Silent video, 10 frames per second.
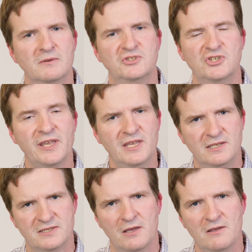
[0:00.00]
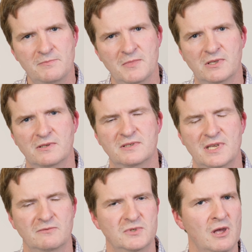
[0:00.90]
checking time
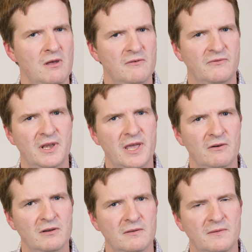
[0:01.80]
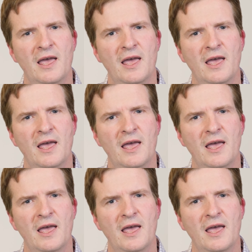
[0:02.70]
down to half an hour,